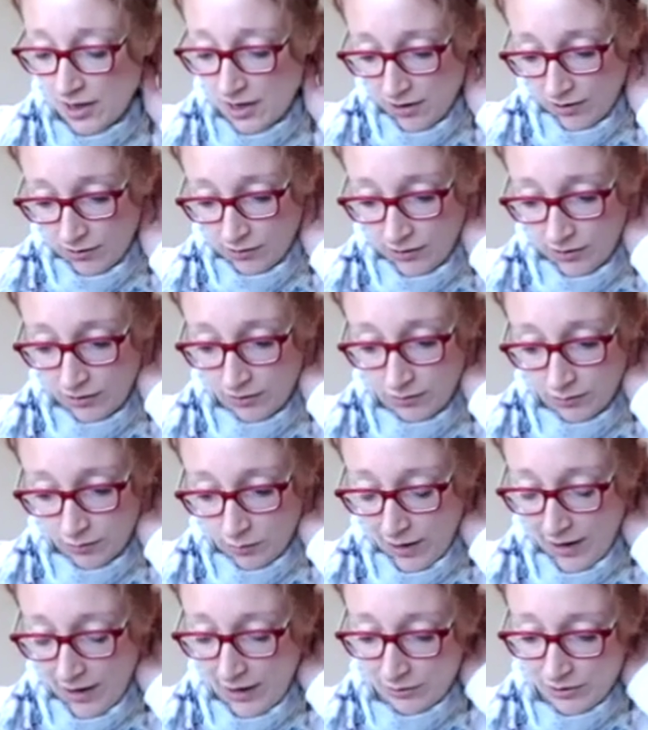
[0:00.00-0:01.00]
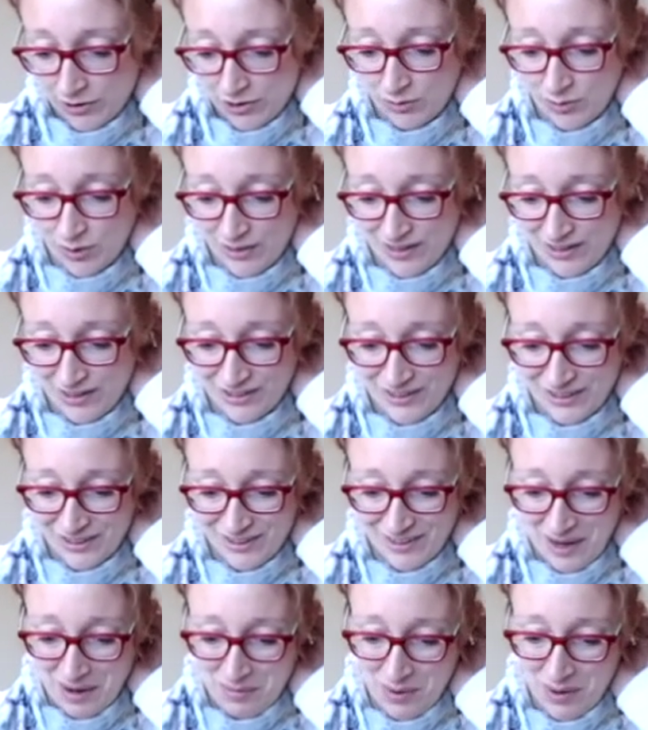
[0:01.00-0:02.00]
or quite how intertwined they are i don't
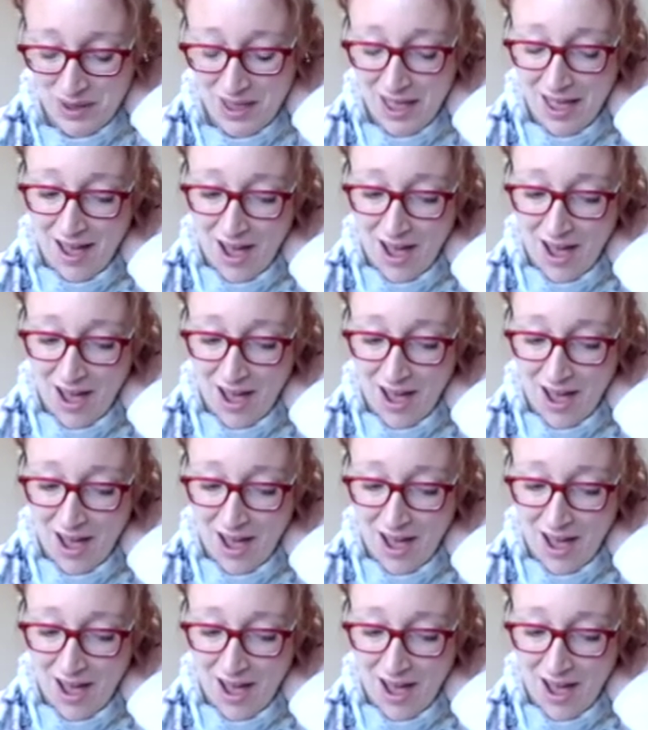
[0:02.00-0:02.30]
know but